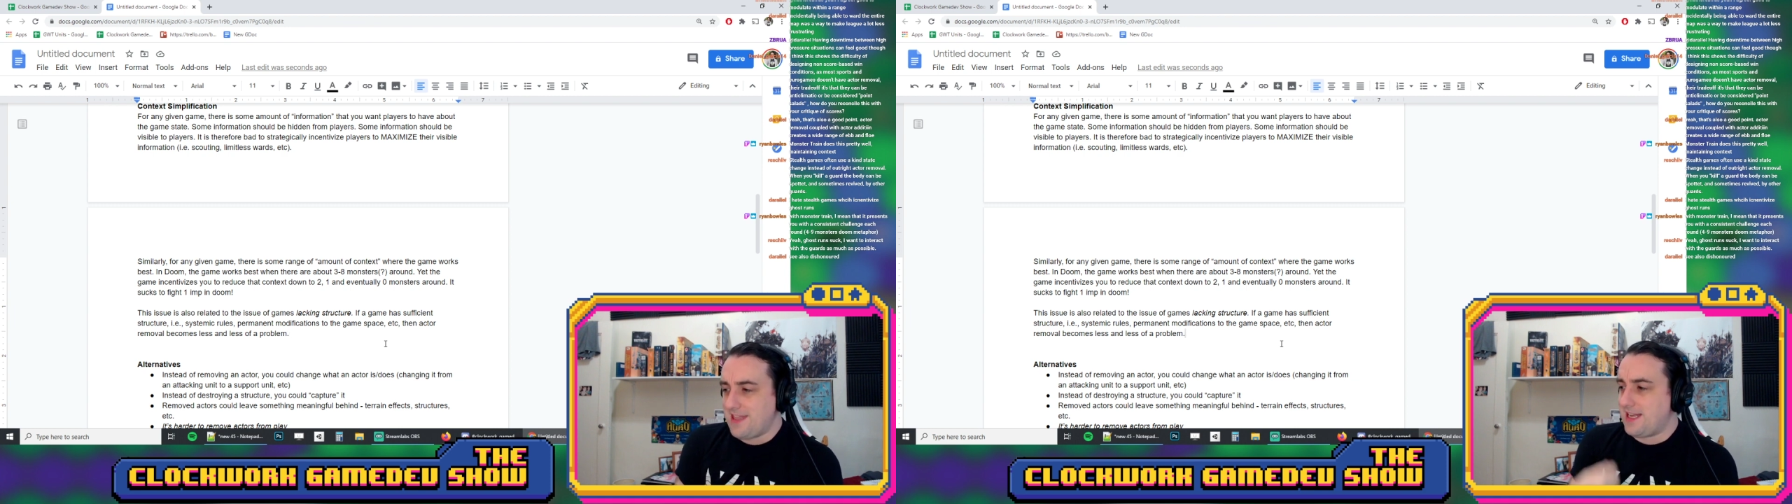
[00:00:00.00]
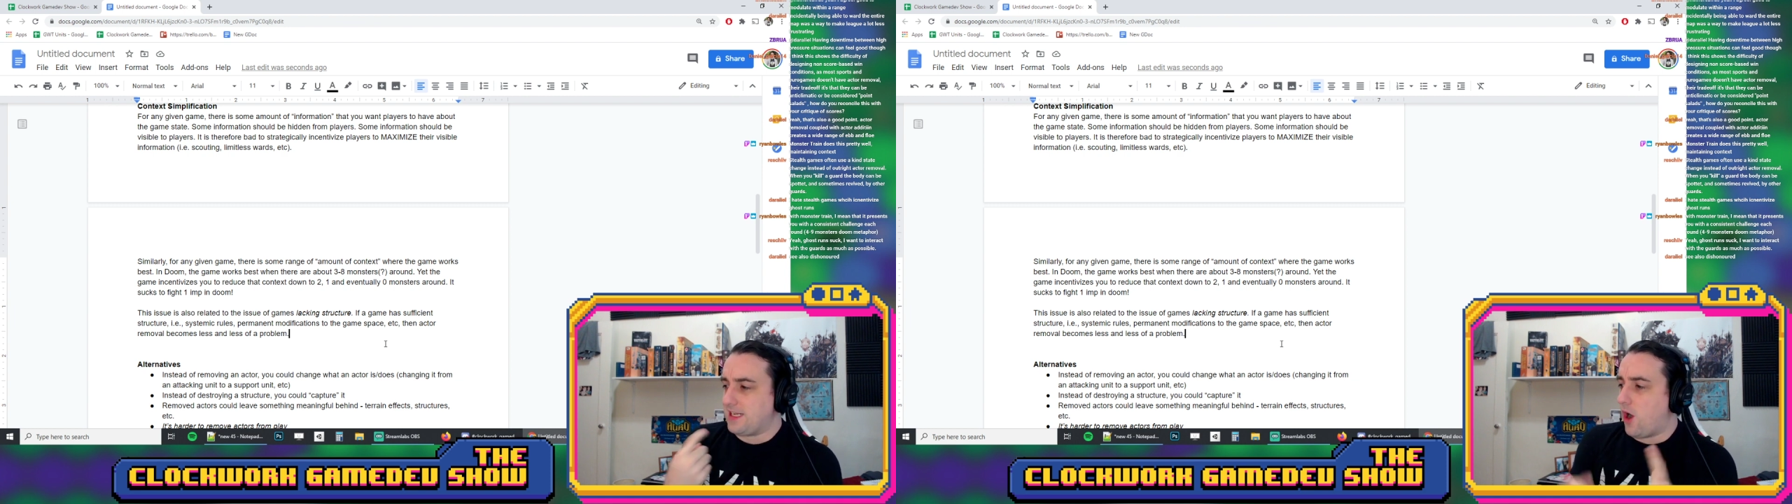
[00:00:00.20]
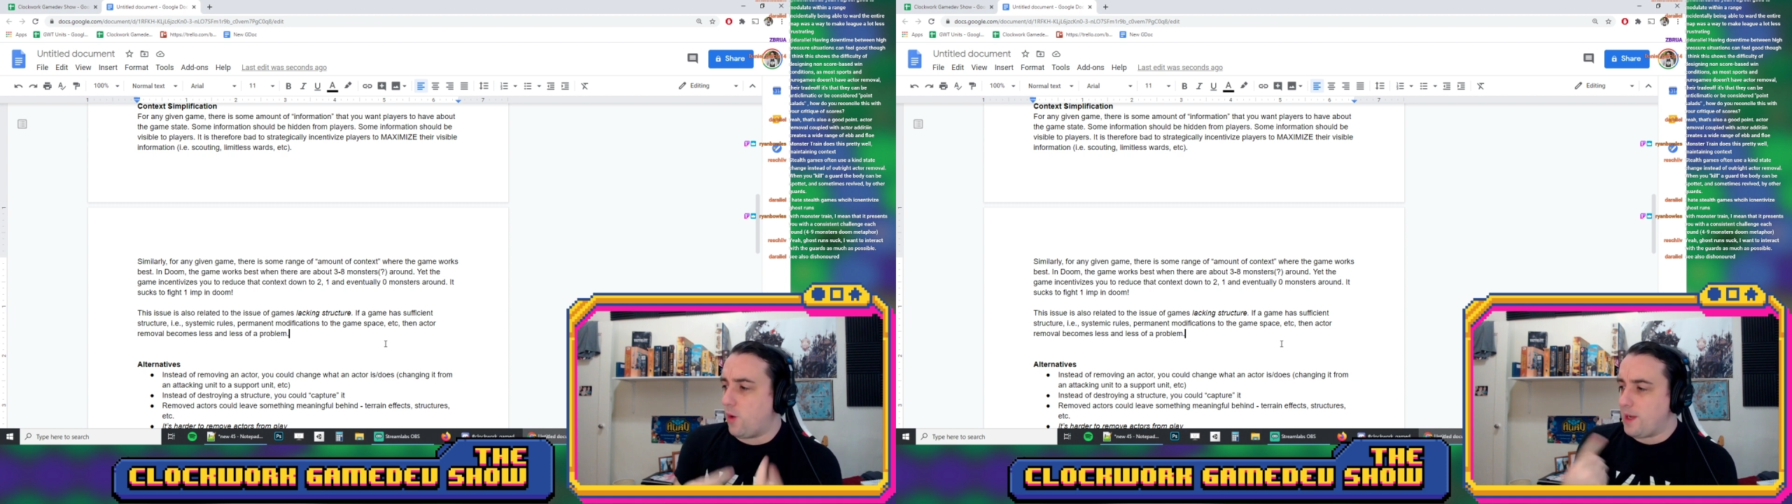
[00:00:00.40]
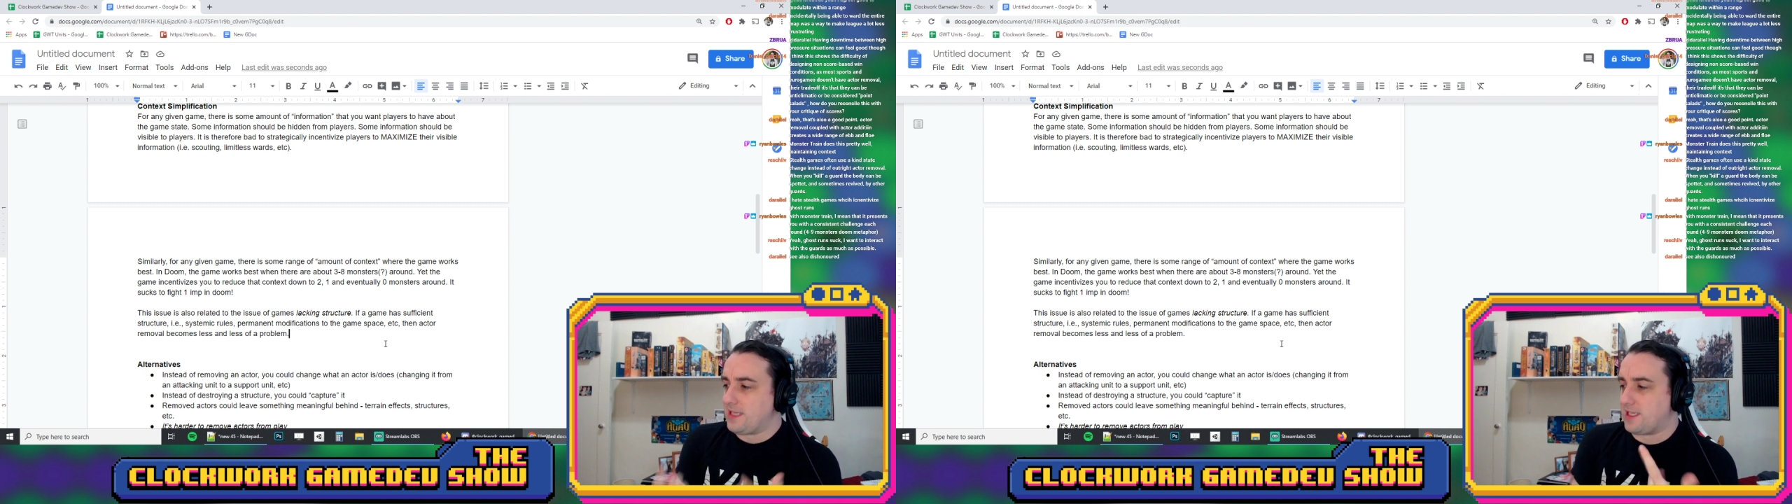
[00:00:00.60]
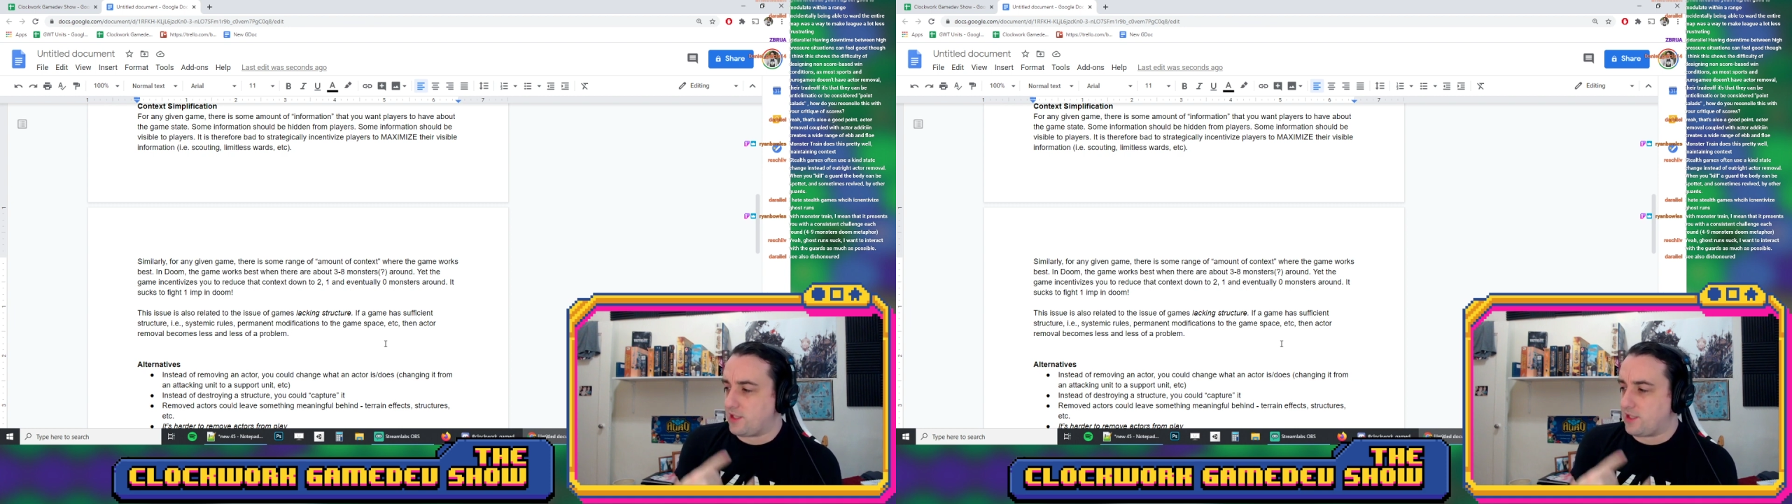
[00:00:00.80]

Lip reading: think it always is,